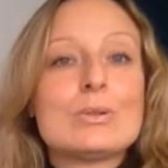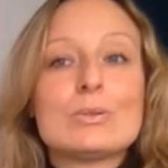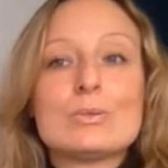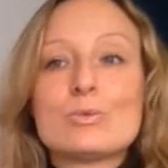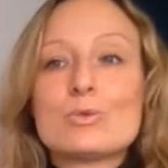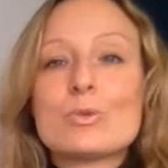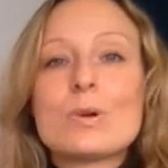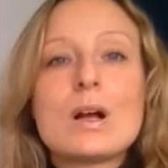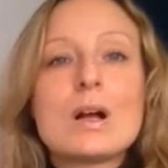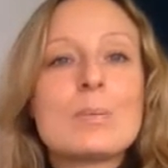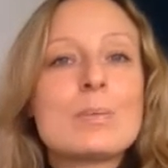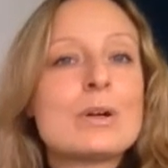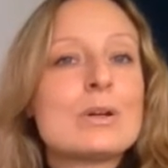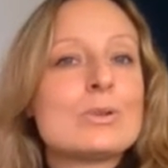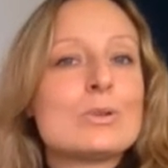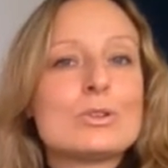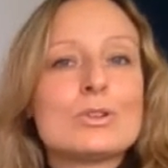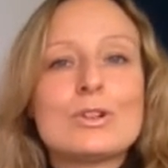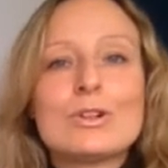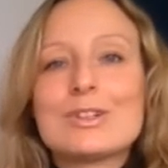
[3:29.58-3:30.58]
drama
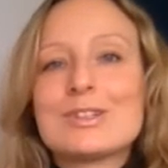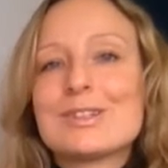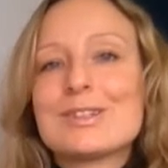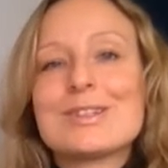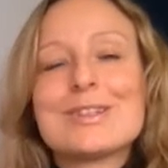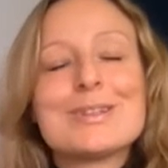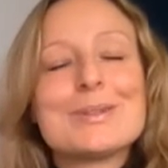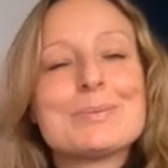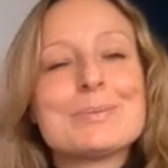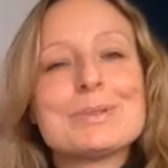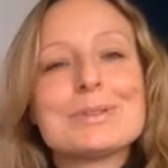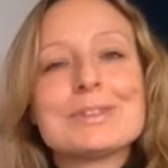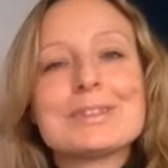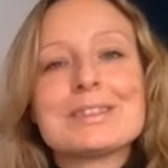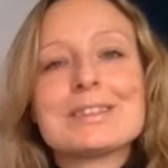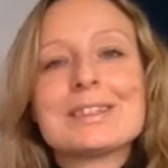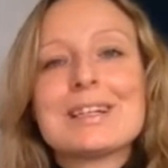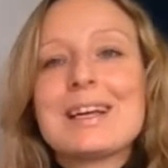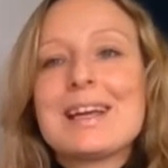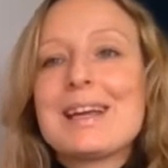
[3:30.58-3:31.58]
or gossip
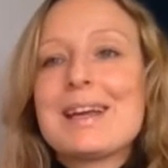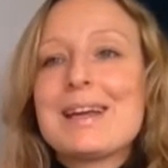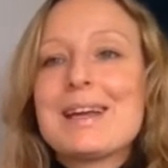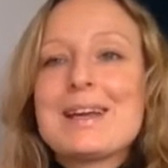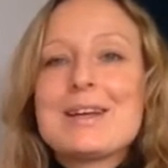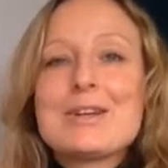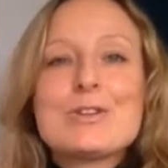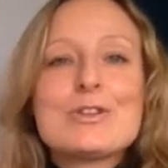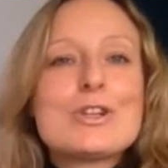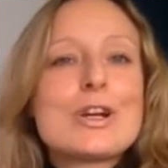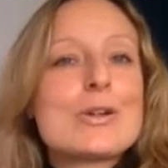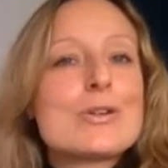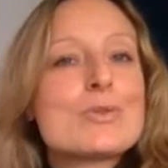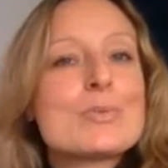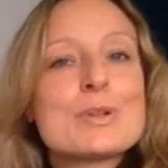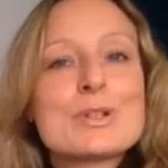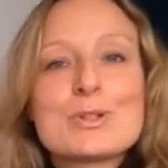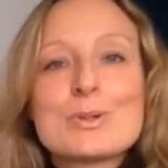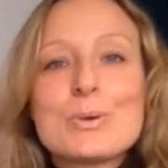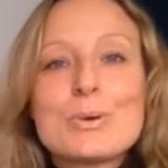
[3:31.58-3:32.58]
or
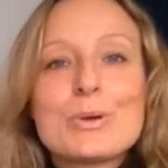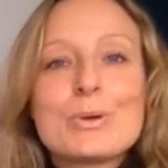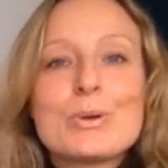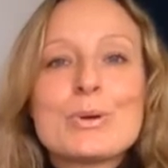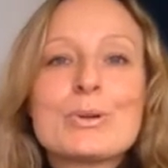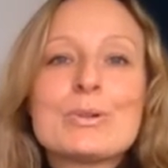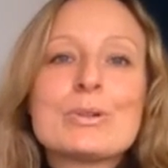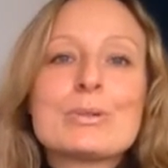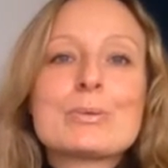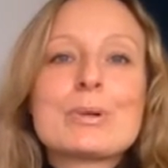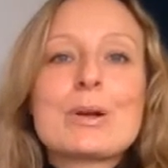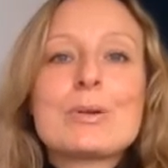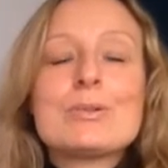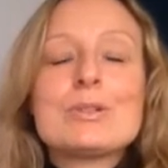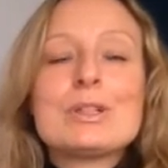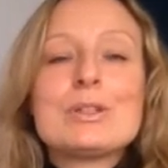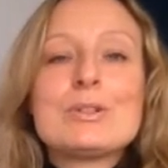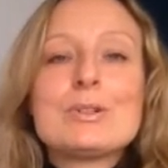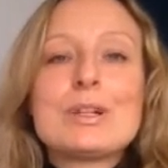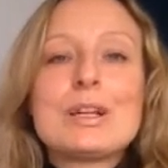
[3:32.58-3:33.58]
judgments going on around
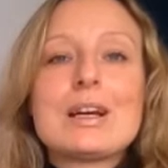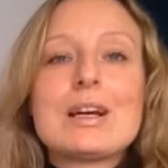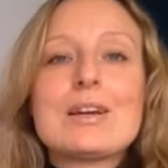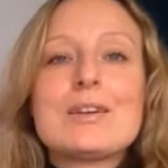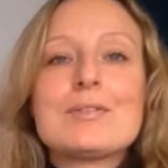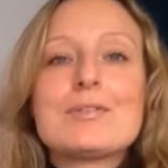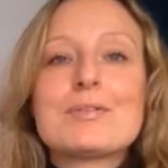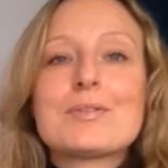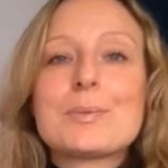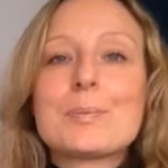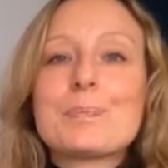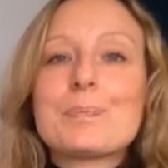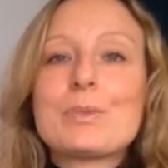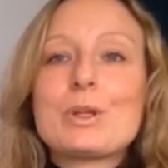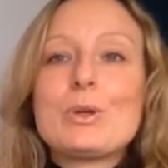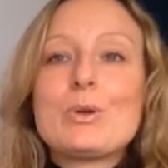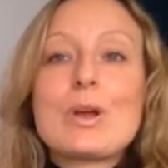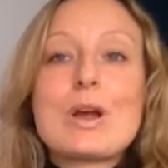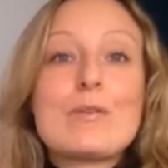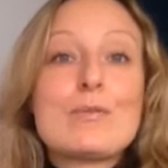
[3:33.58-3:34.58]
in your life,
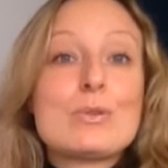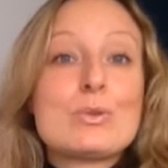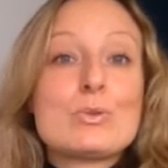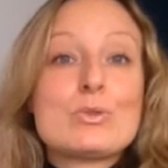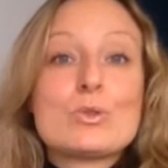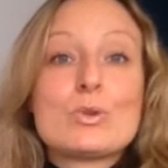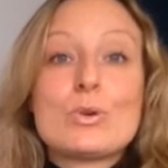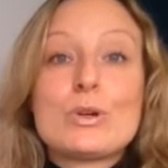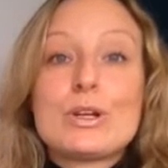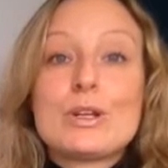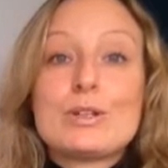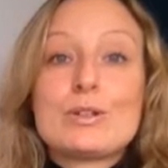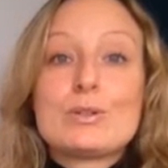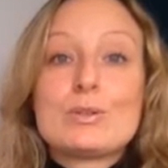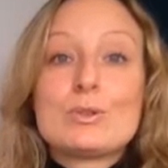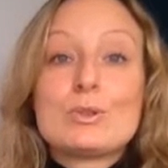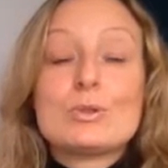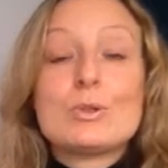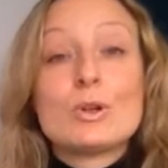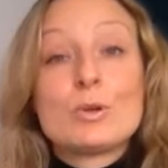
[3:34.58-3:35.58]
you have the choice
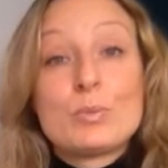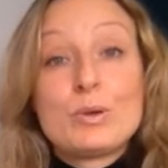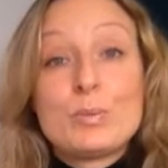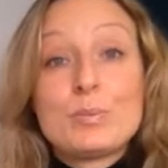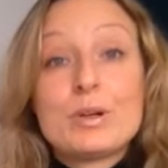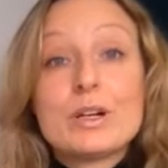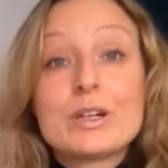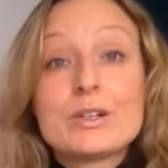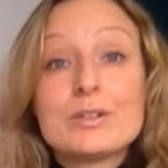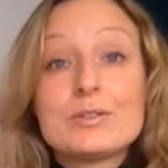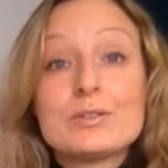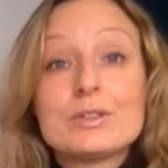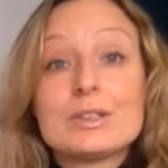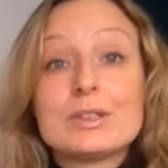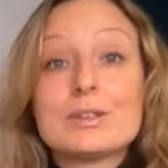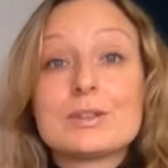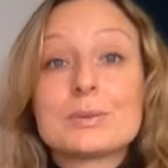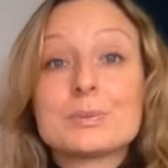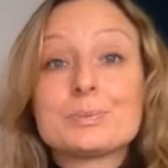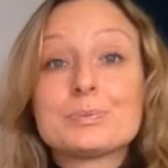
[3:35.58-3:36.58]
to not be part of
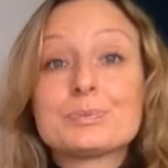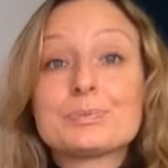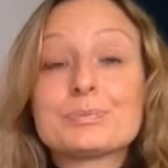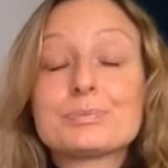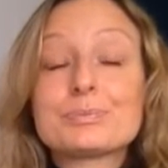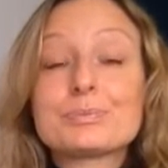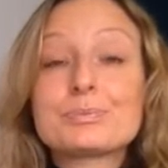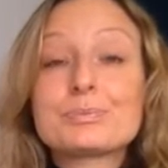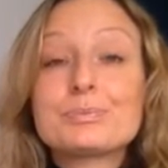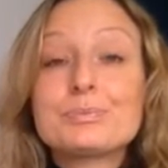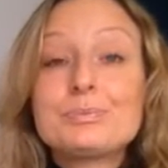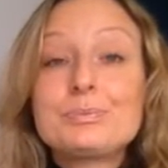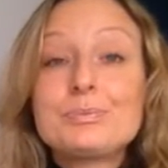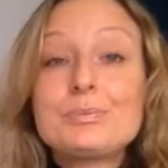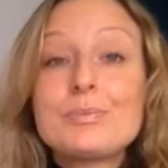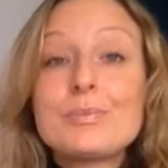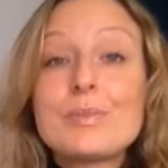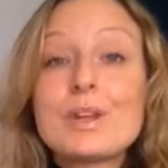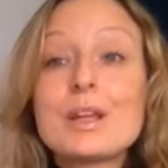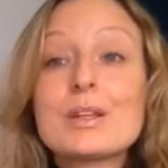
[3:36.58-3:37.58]
it.
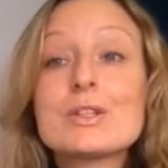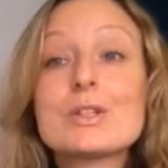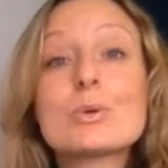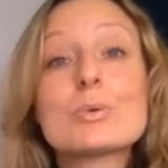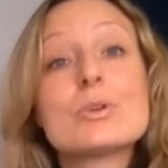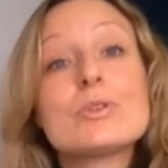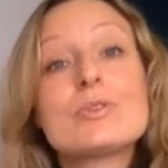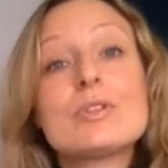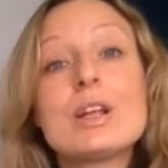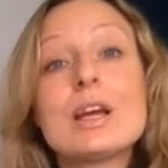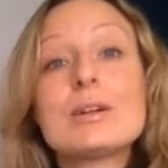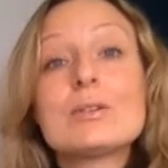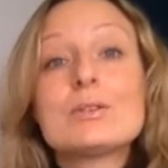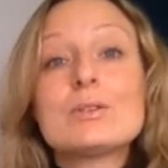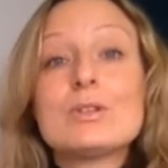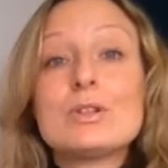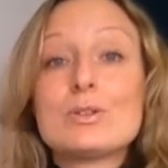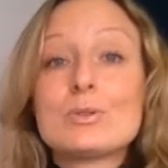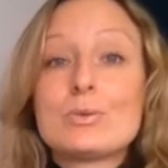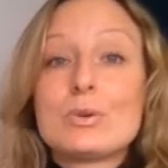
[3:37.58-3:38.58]
So reflect on
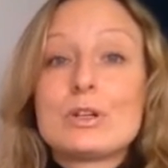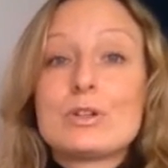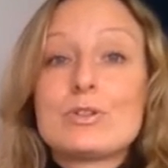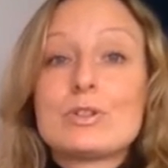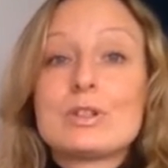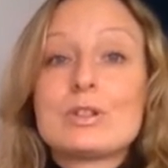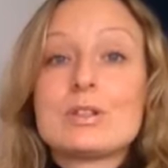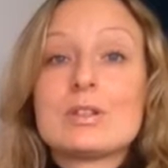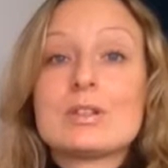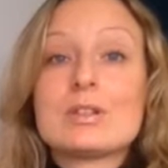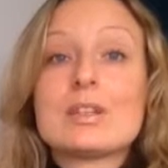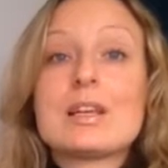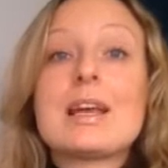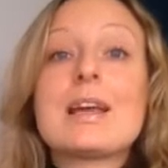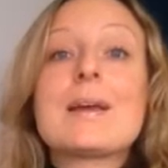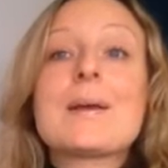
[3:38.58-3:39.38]
these questions,